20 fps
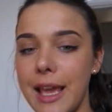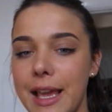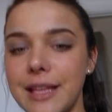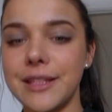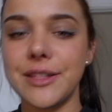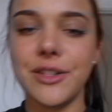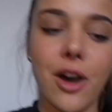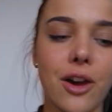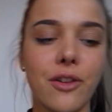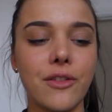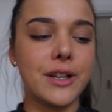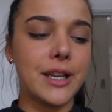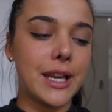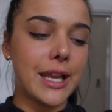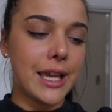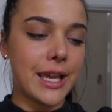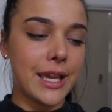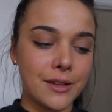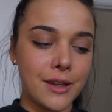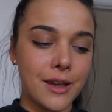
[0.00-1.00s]
It is
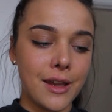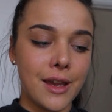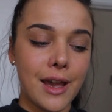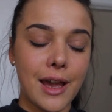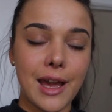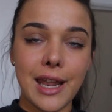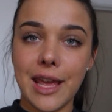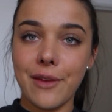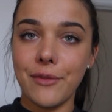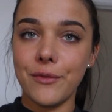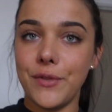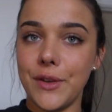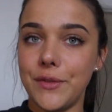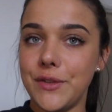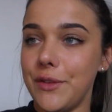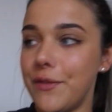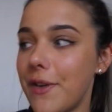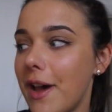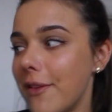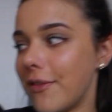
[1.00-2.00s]
currently
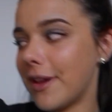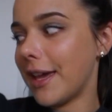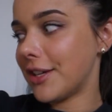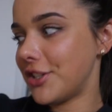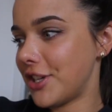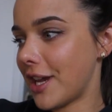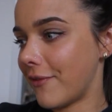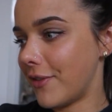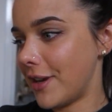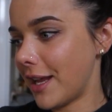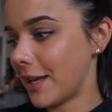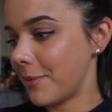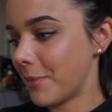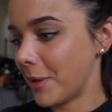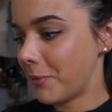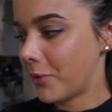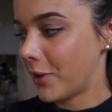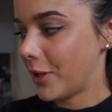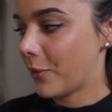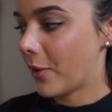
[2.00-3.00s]
11:55. I actually haven't had
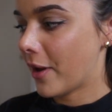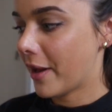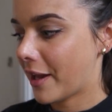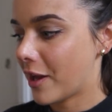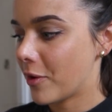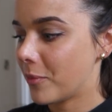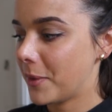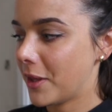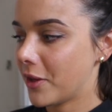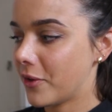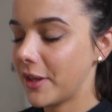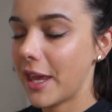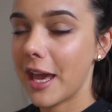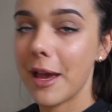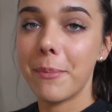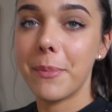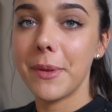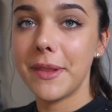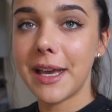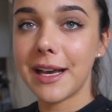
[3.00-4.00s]
my pre-workout meal
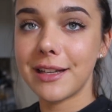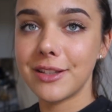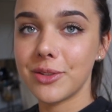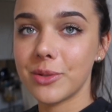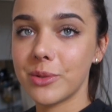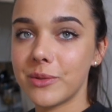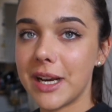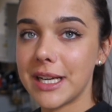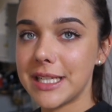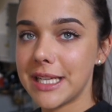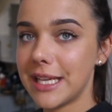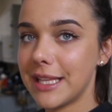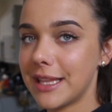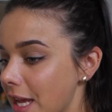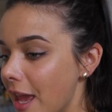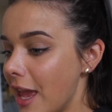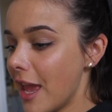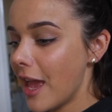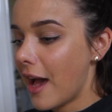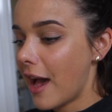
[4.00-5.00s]
yet, but that's all ready.
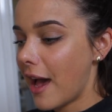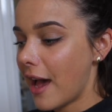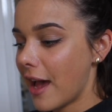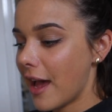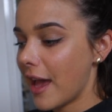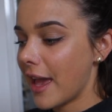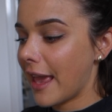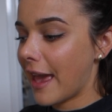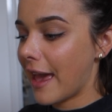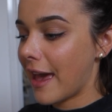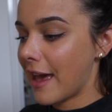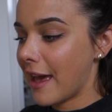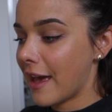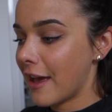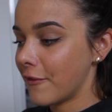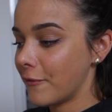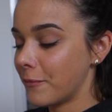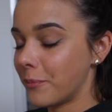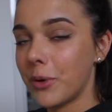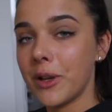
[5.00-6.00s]
I
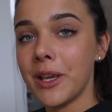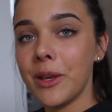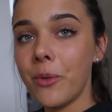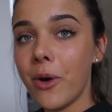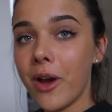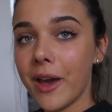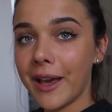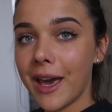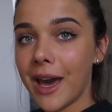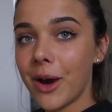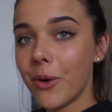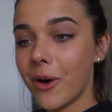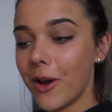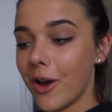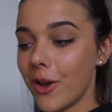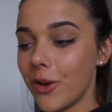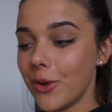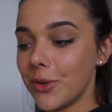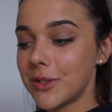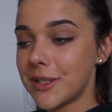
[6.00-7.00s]
have pre-workout
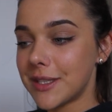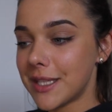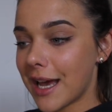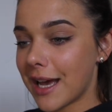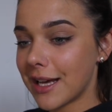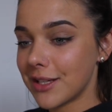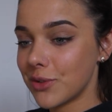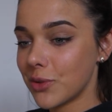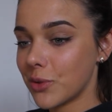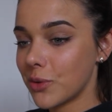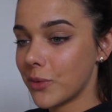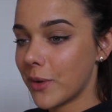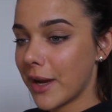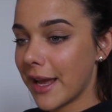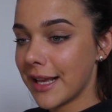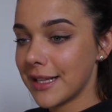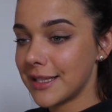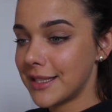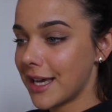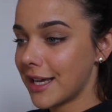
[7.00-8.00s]
oats, as
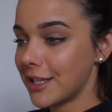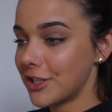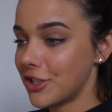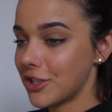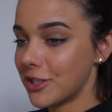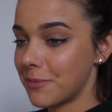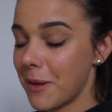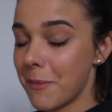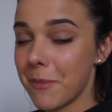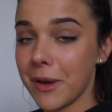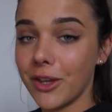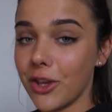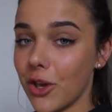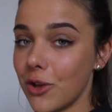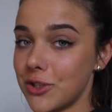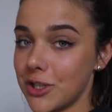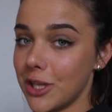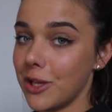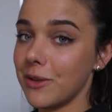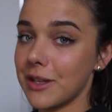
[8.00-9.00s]
always. That's just been my
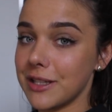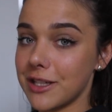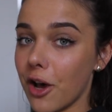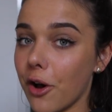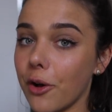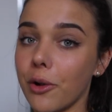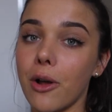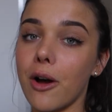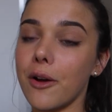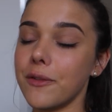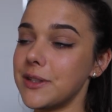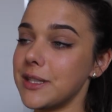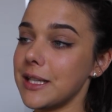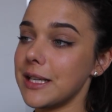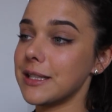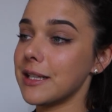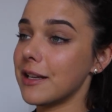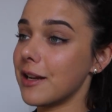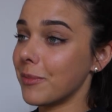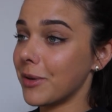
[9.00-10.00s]
go-to this whole
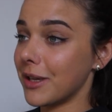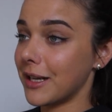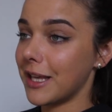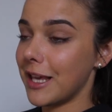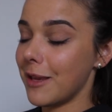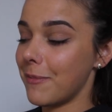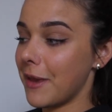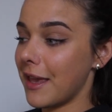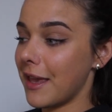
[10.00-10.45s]
off-season. I'm gonna keep